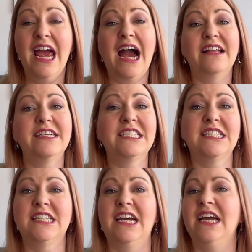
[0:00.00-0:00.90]
And as I
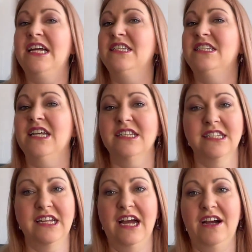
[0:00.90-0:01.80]
say, it
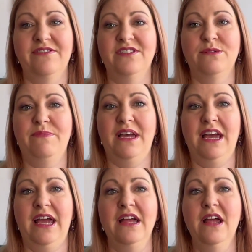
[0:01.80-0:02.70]
doesn't have to
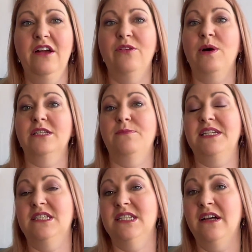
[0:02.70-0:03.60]
be the world's
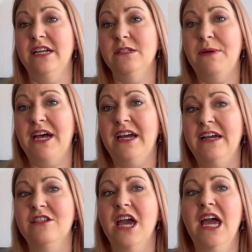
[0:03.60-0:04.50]
best designed
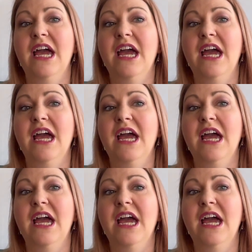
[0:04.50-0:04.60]
page.